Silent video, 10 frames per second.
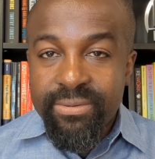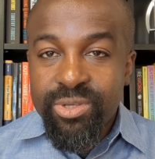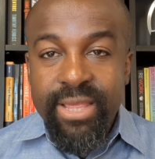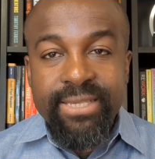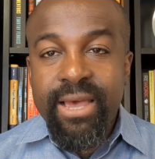
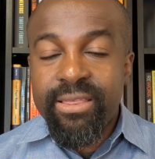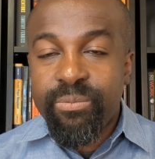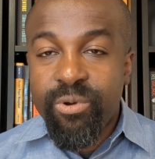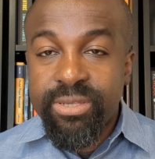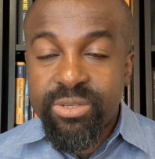So that's how the
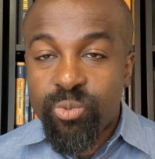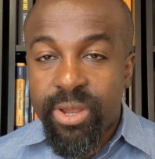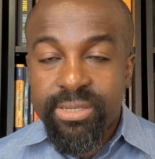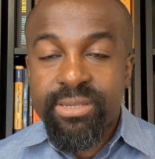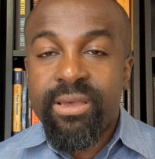process
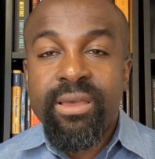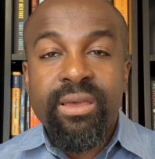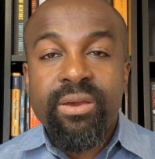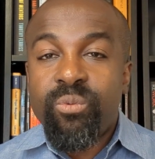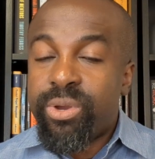works
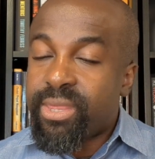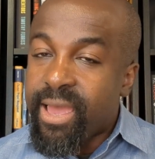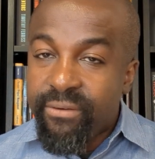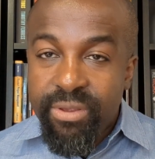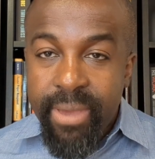with
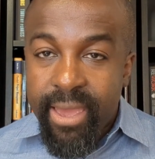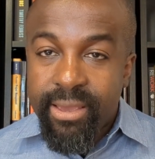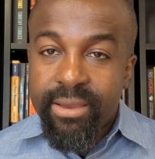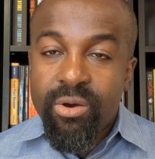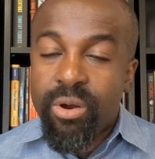every
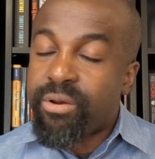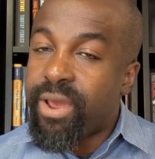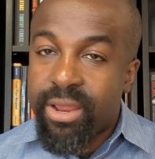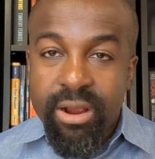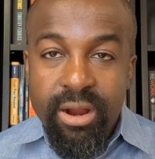bank or
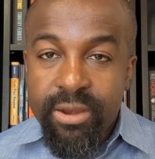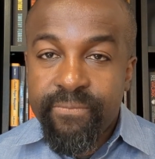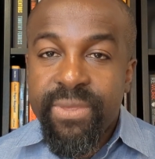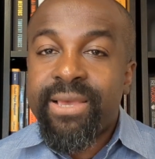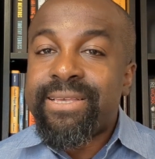credit card.
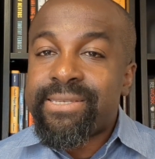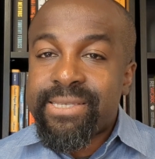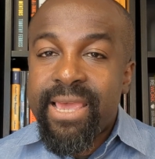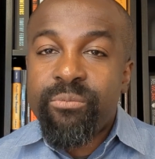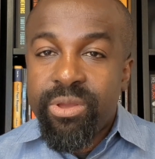
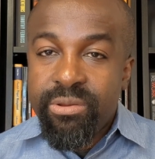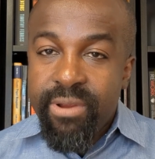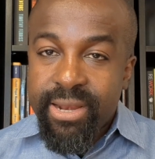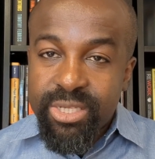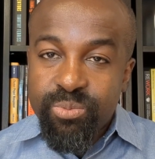Same with
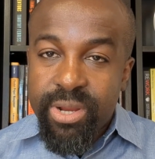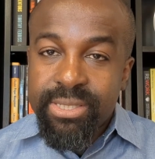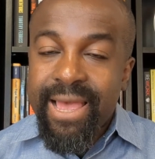Direct Express.